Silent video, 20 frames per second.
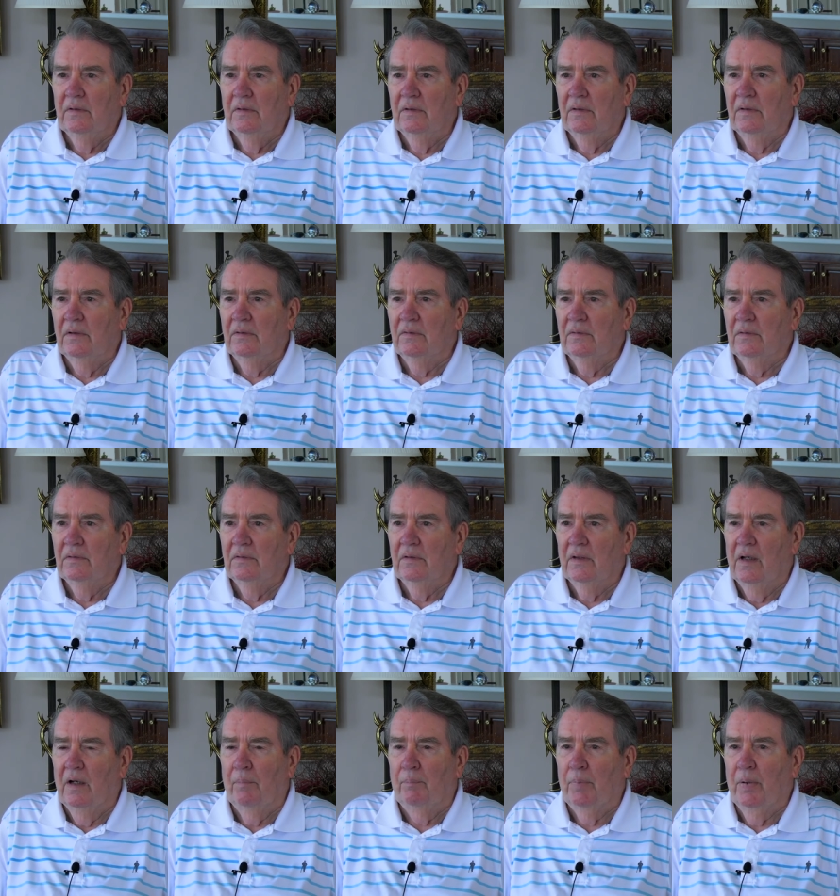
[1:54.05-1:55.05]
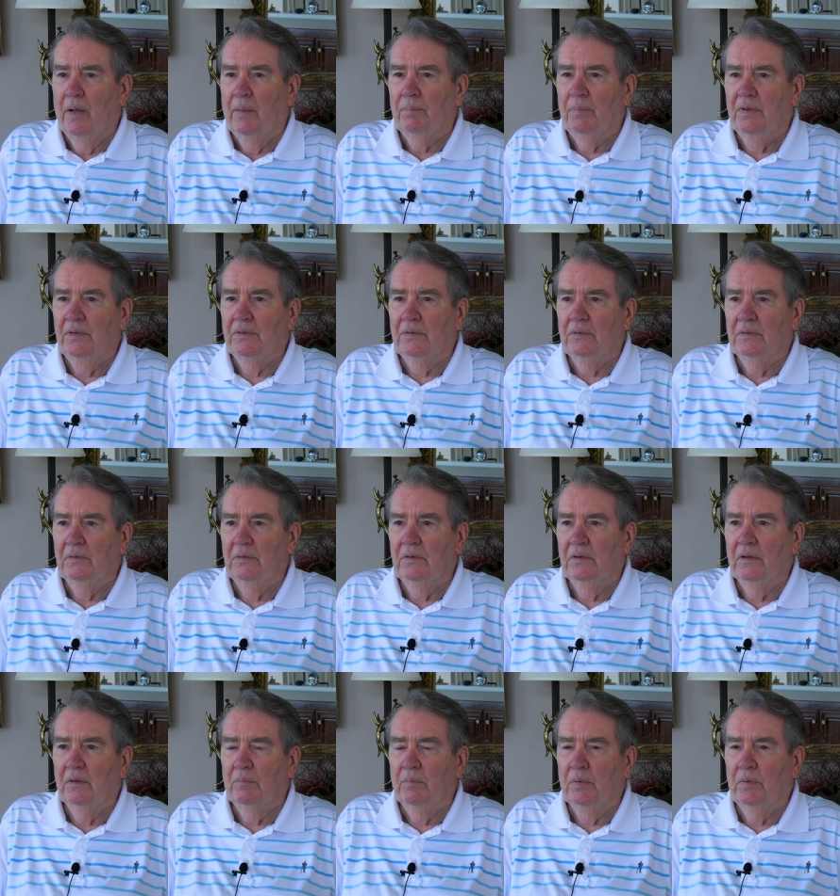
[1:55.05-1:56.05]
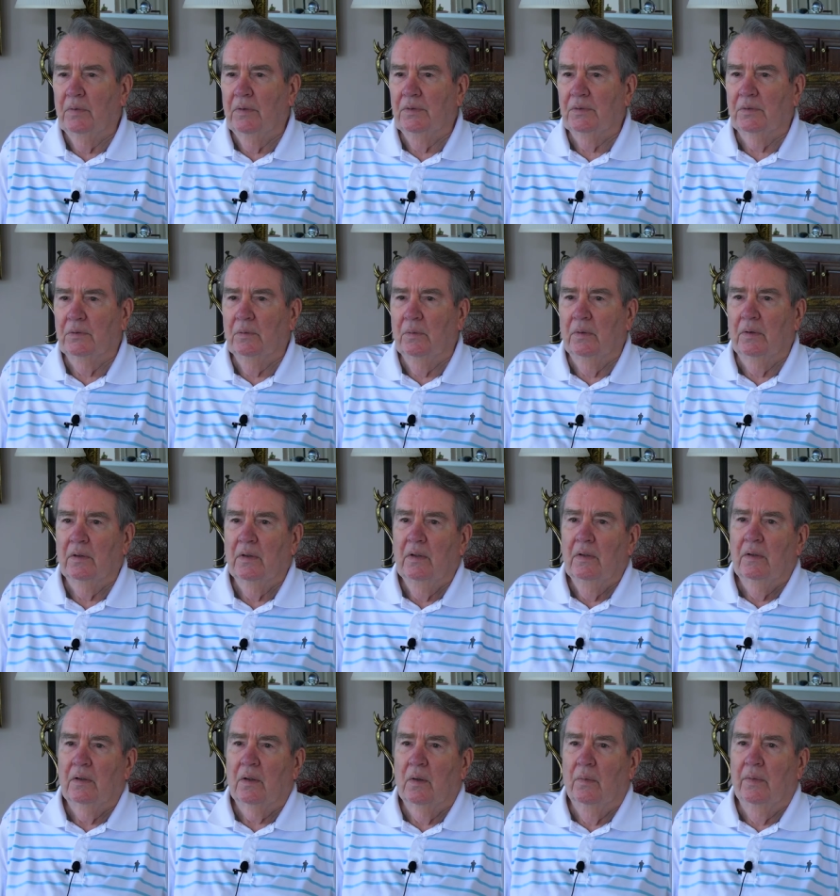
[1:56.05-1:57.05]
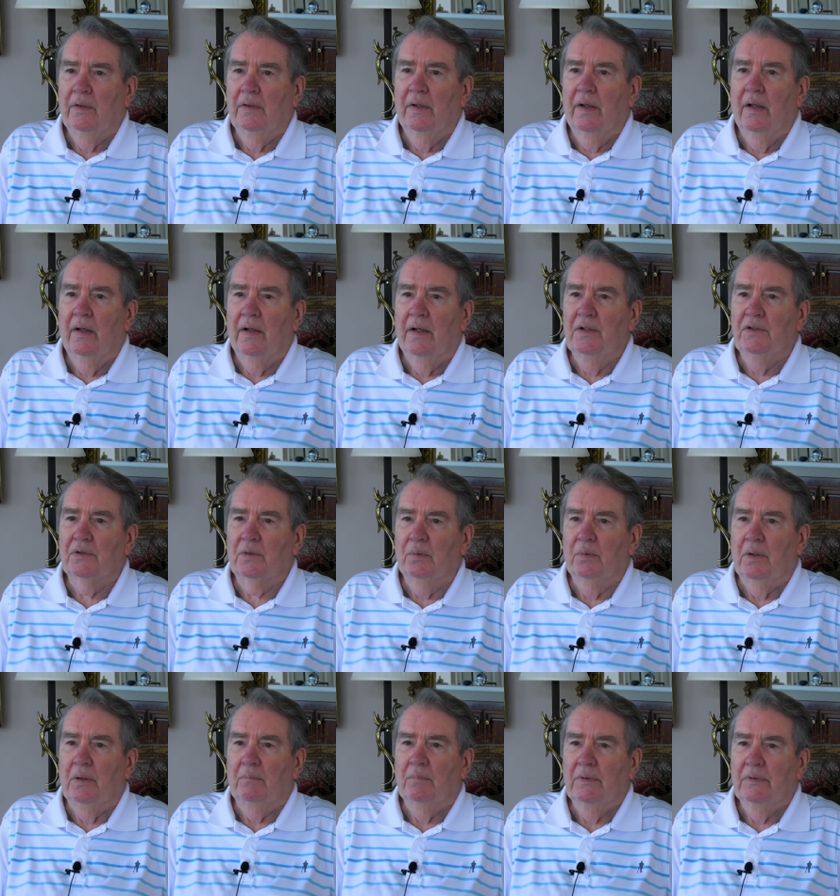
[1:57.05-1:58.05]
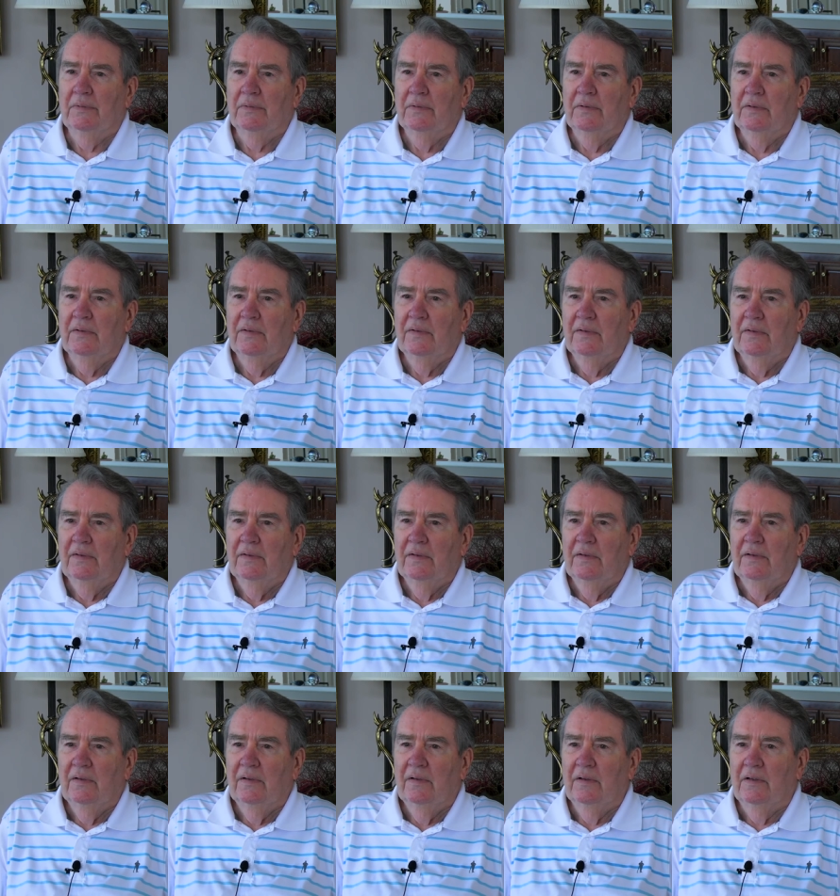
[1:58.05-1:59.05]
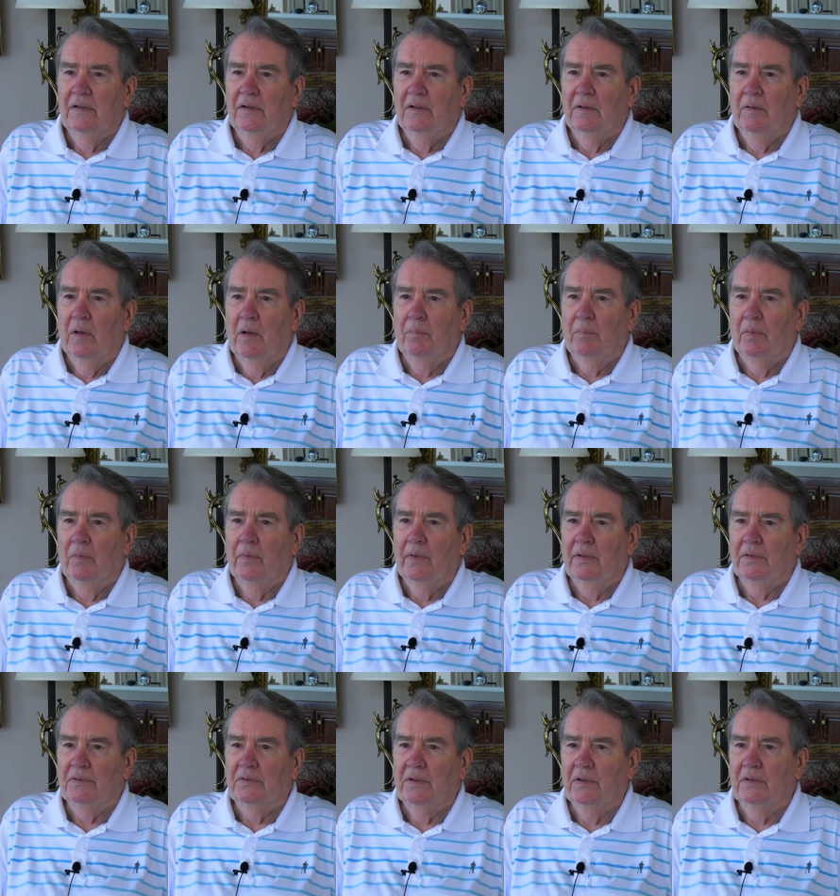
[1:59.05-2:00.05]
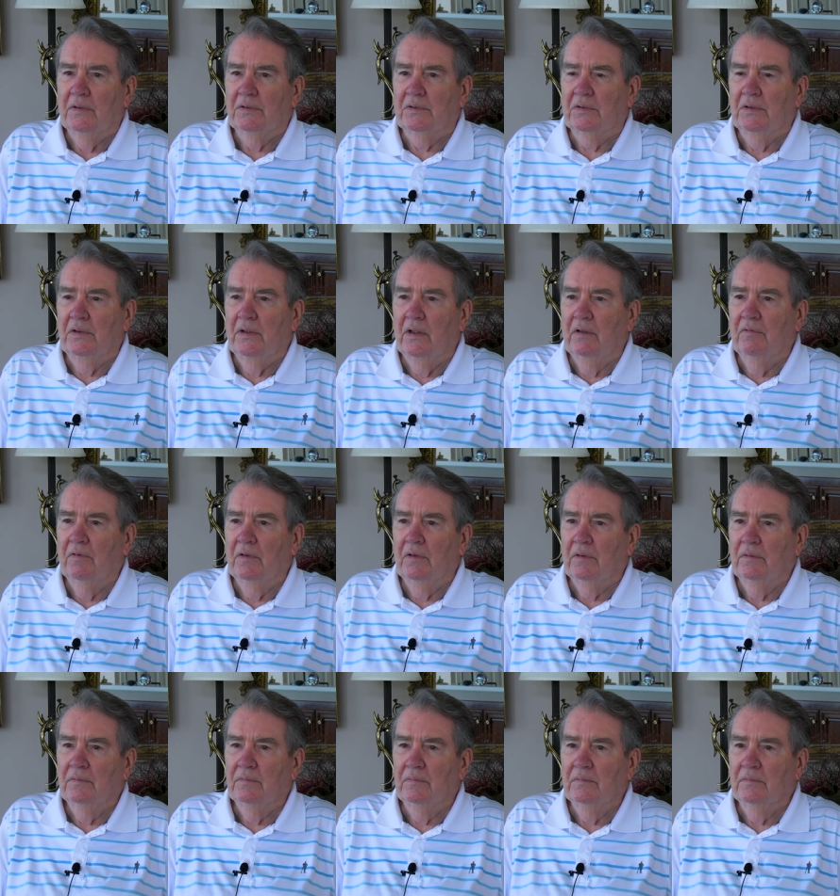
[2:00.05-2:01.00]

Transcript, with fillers: You know, I'll pop these two young boys who were going to get ice cream uh, up around Tennessee Avenue.